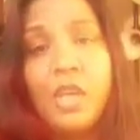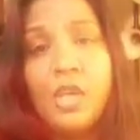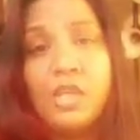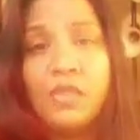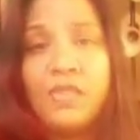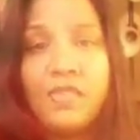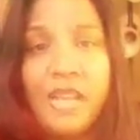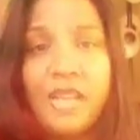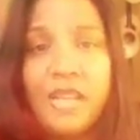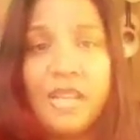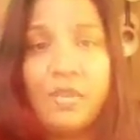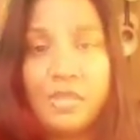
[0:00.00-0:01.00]
So
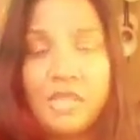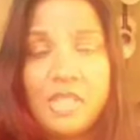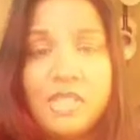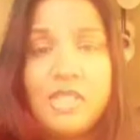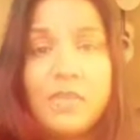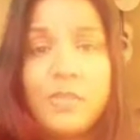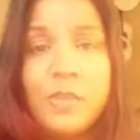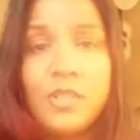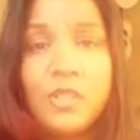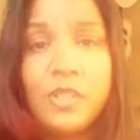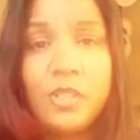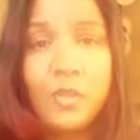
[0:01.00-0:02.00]
finally, with this
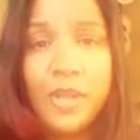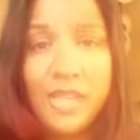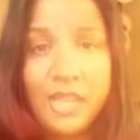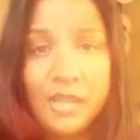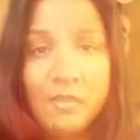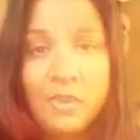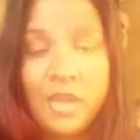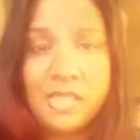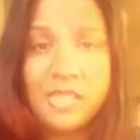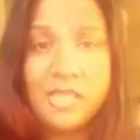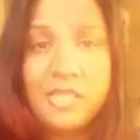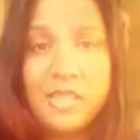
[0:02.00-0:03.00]
spiritual awakening
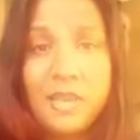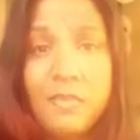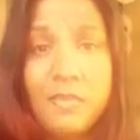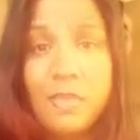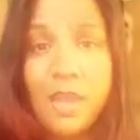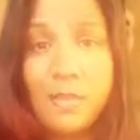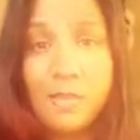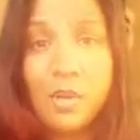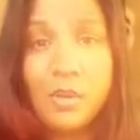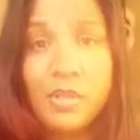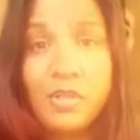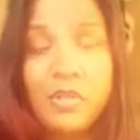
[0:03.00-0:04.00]
process that I'm
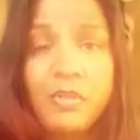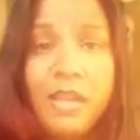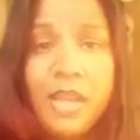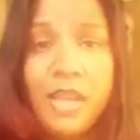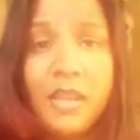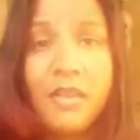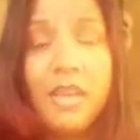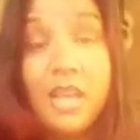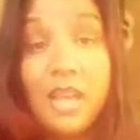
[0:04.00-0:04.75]
going through right now,